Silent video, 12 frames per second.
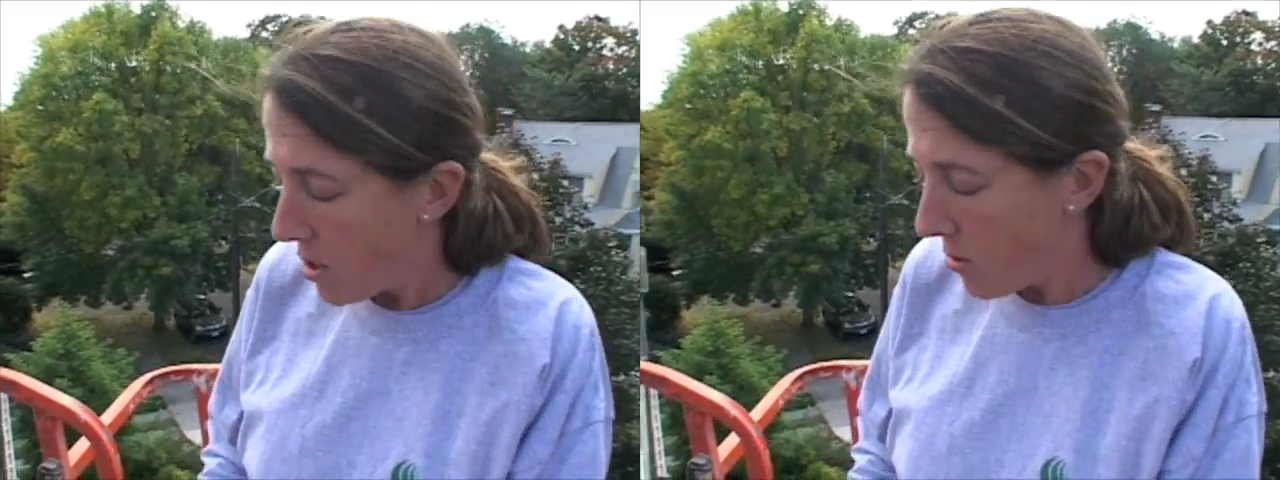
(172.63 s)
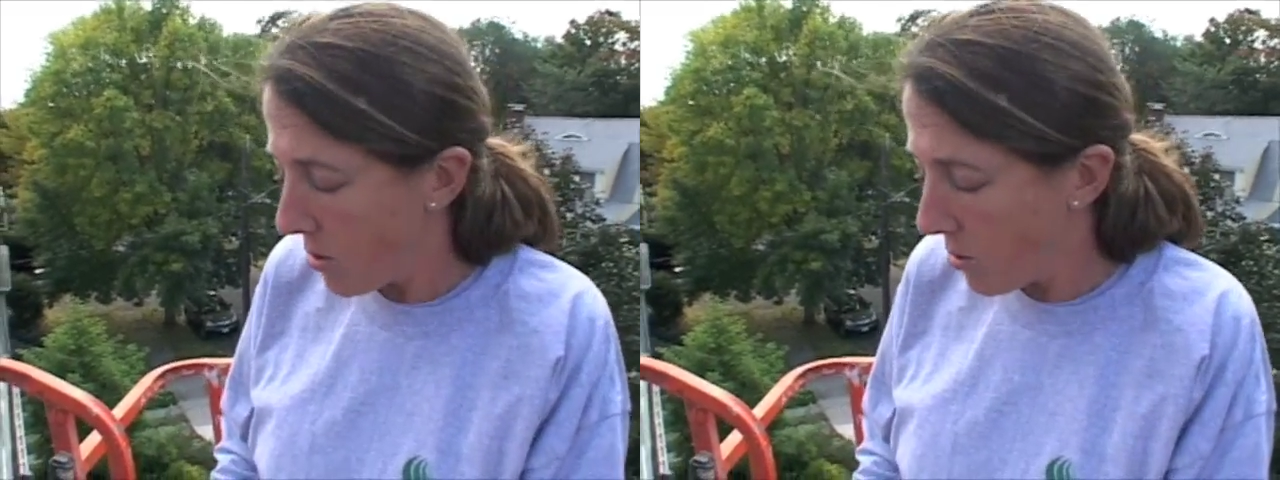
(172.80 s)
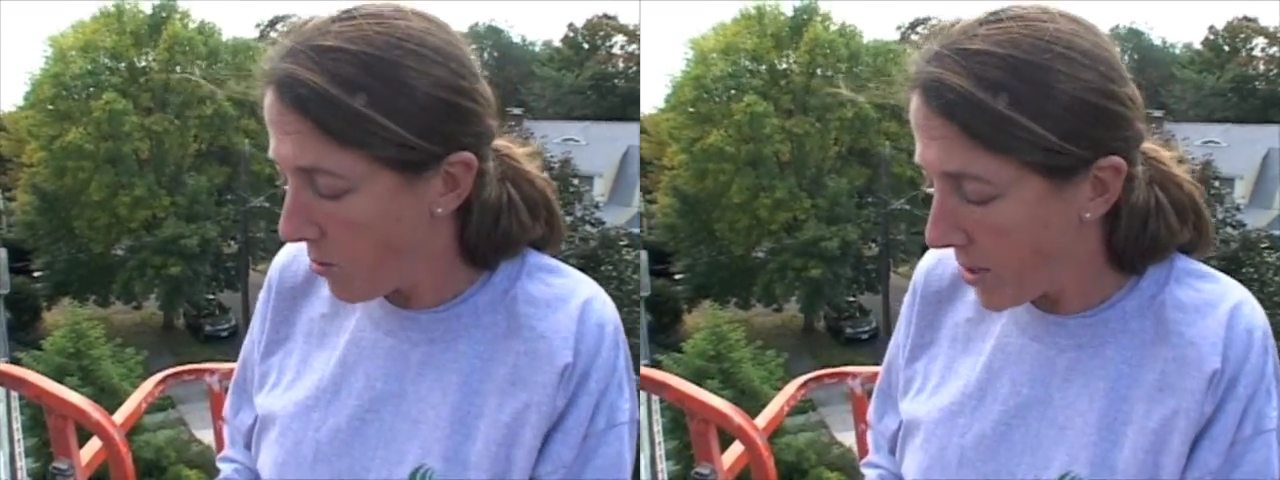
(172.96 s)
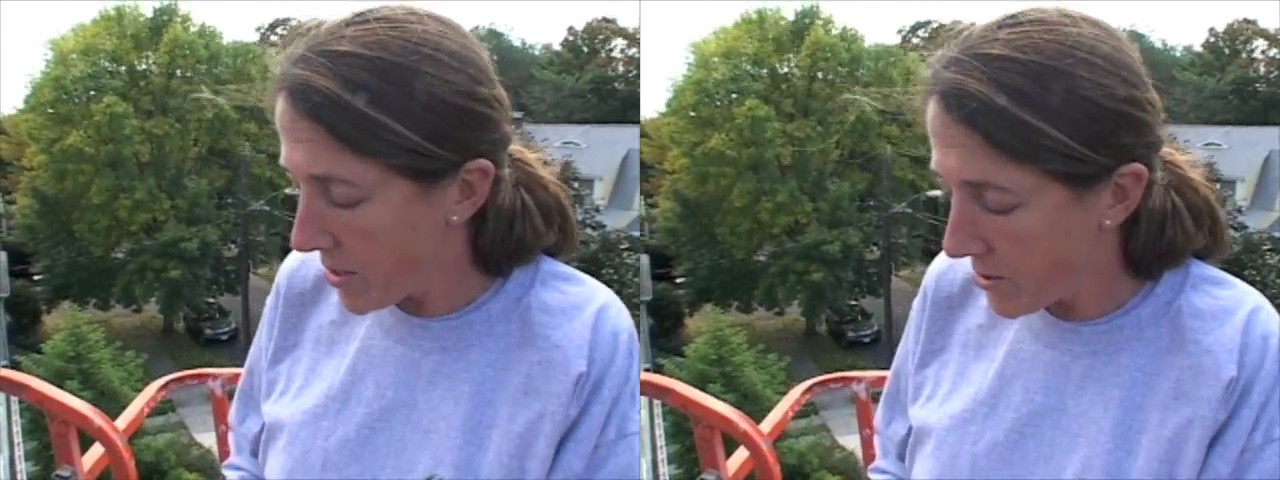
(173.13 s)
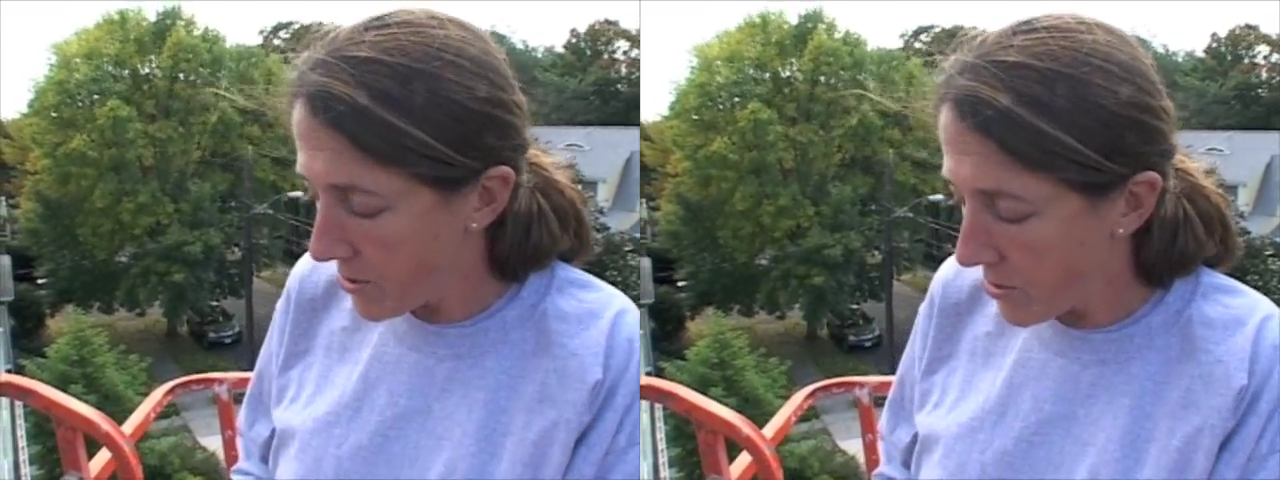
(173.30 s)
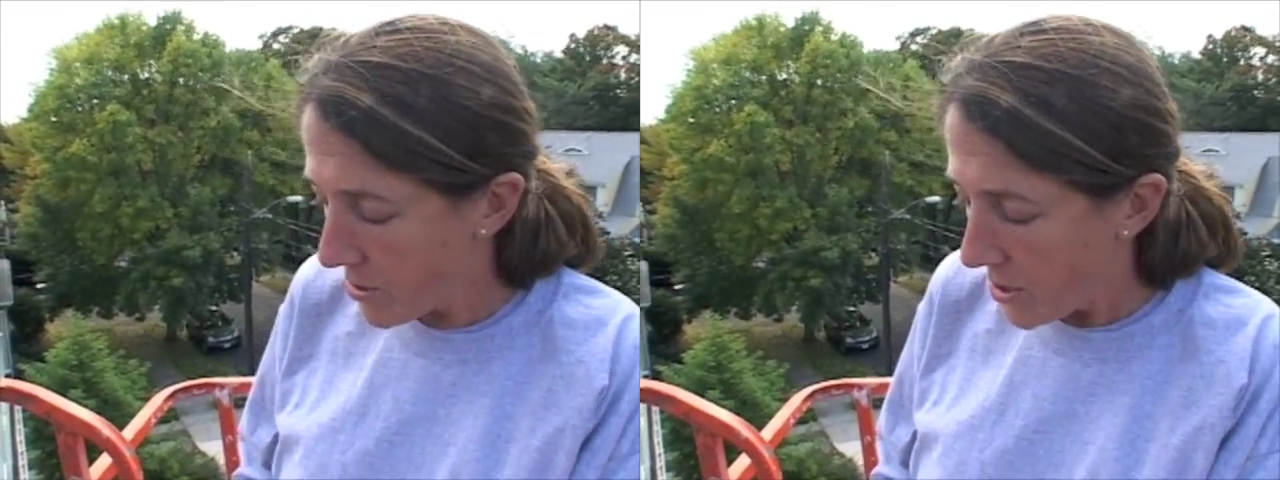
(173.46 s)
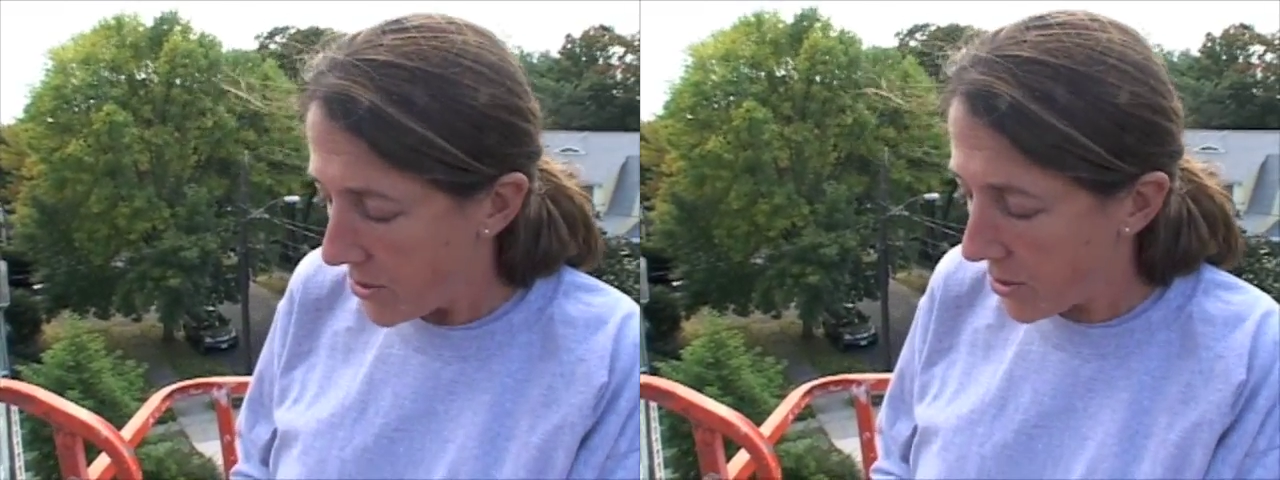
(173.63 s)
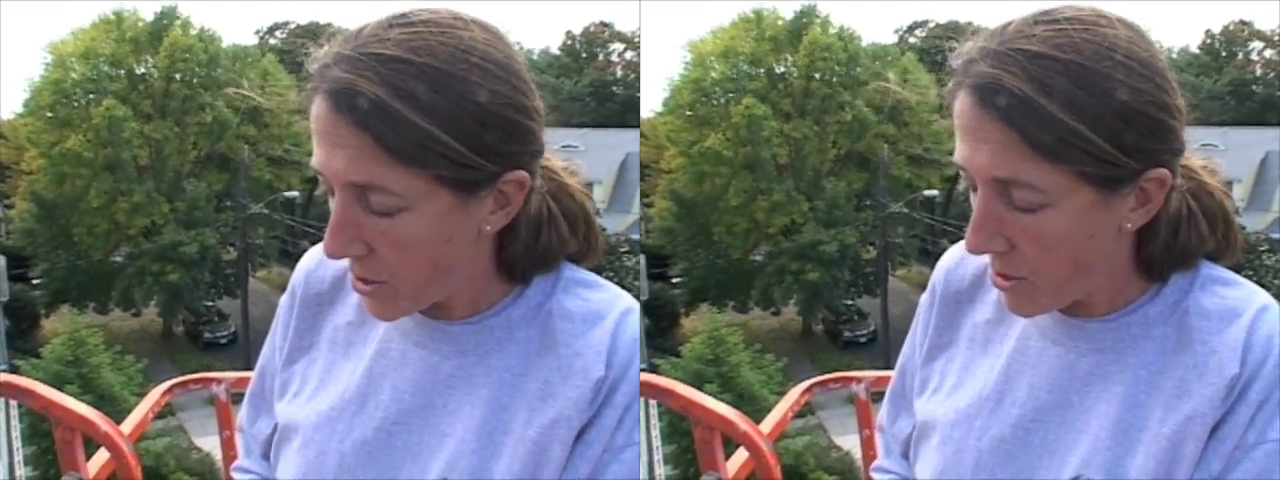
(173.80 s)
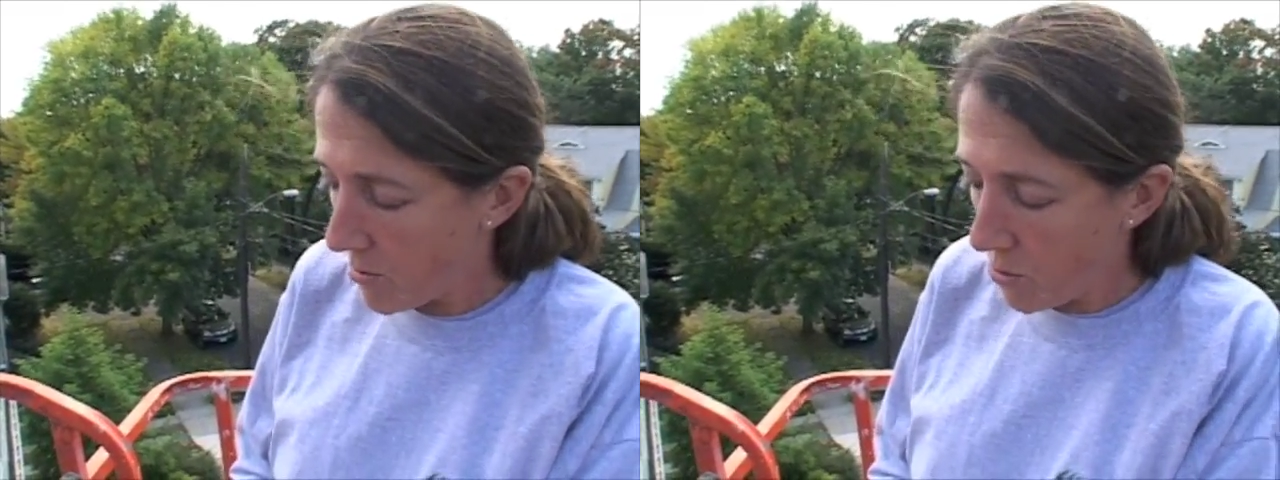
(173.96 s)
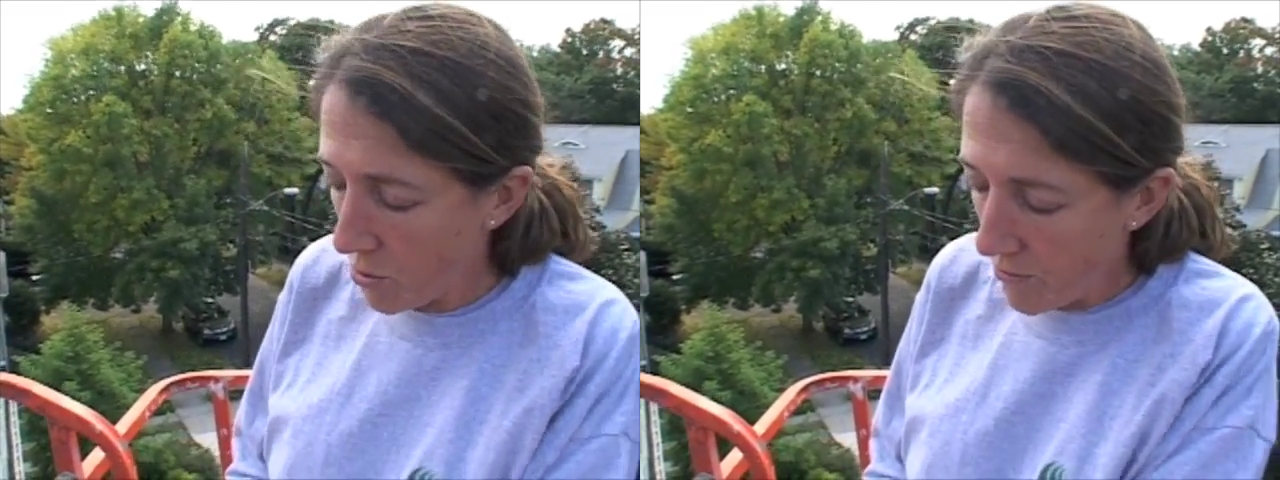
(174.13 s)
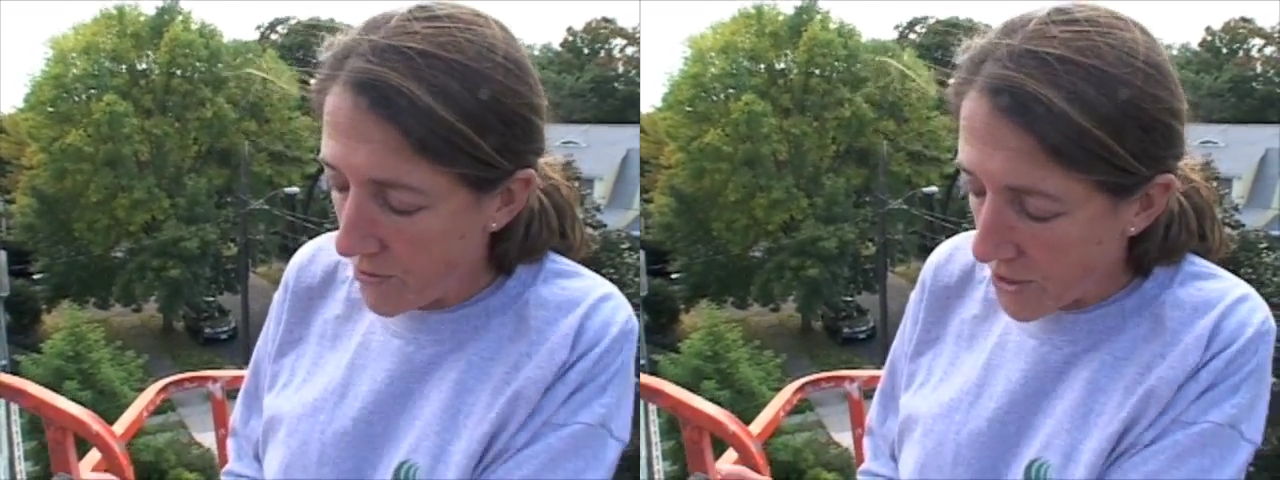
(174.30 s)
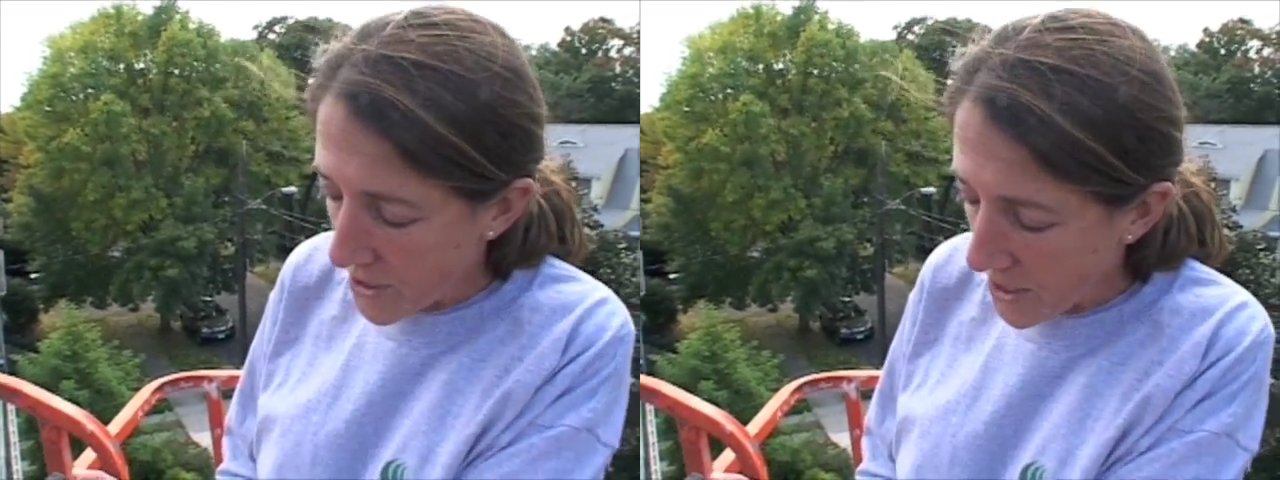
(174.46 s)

or whether they're going to move the